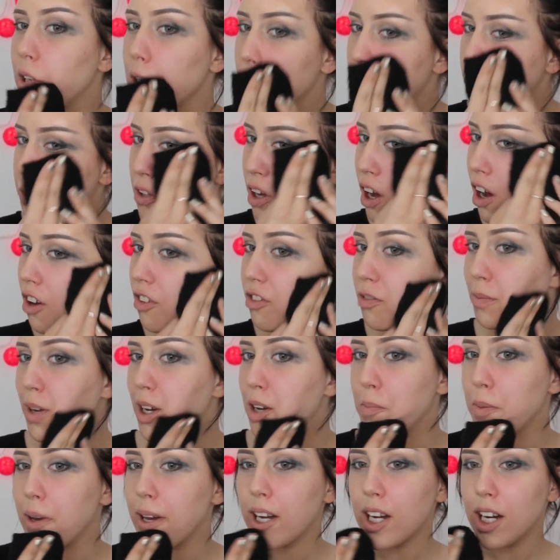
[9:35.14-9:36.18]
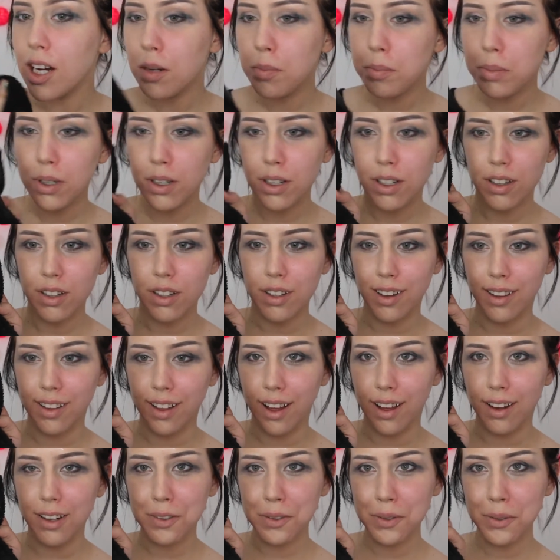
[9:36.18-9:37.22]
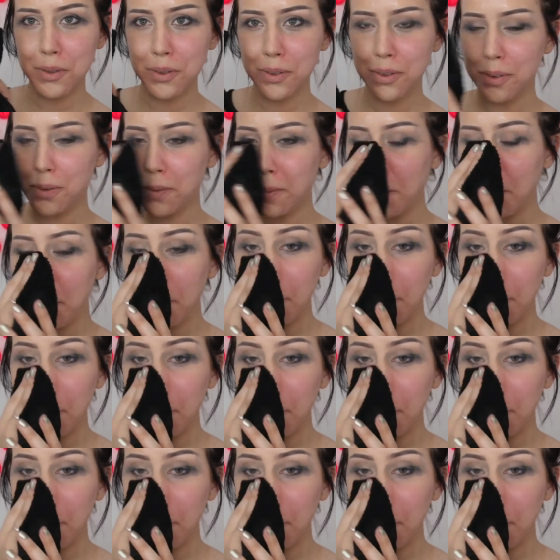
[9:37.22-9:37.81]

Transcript: lift off my makeup. Look at that.